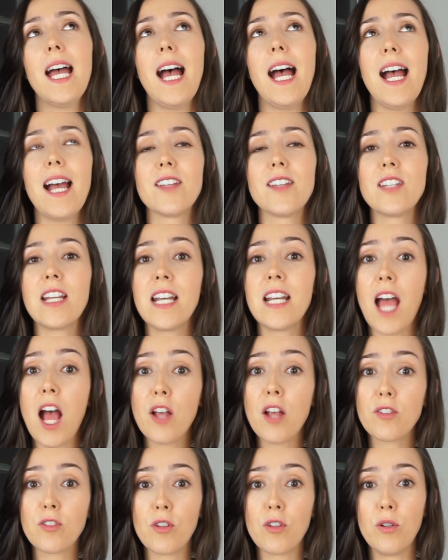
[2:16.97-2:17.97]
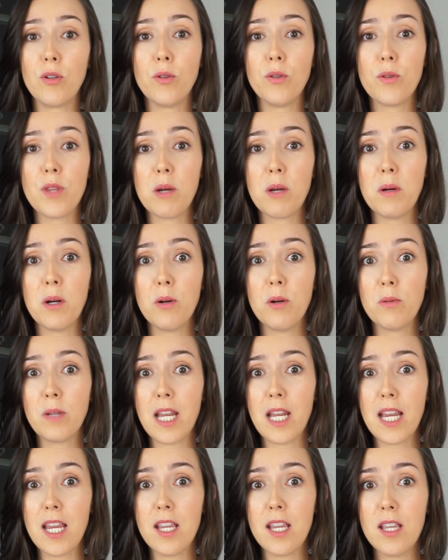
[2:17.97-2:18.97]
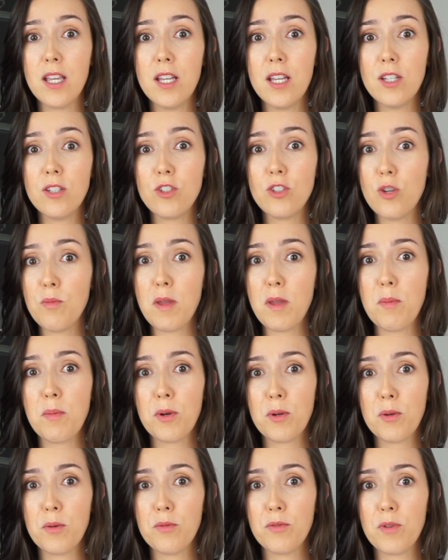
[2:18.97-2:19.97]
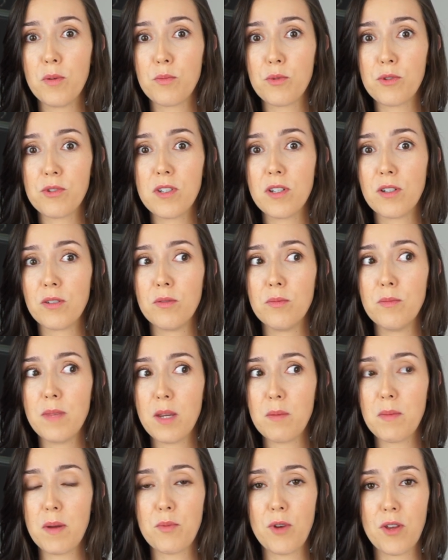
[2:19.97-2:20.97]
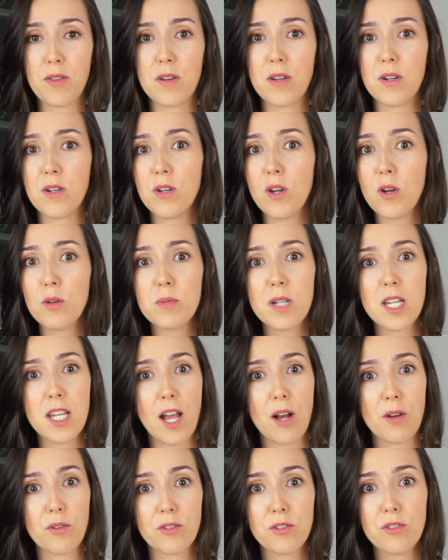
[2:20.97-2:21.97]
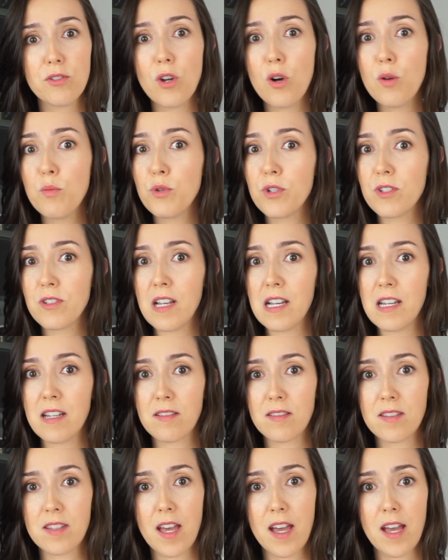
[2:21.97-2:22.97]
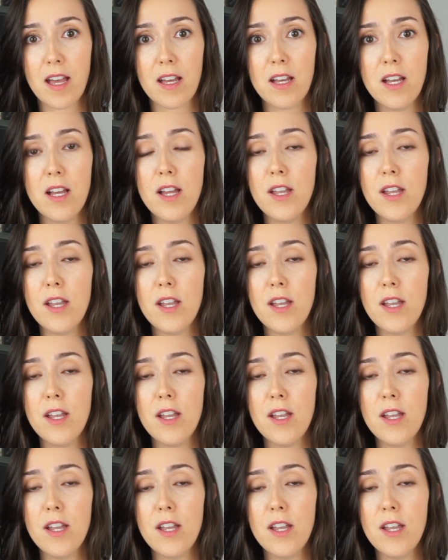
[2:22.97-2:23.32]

And in our school, there were only 2 people from Brazil, me and my brother, nobody else, no Brazilians there,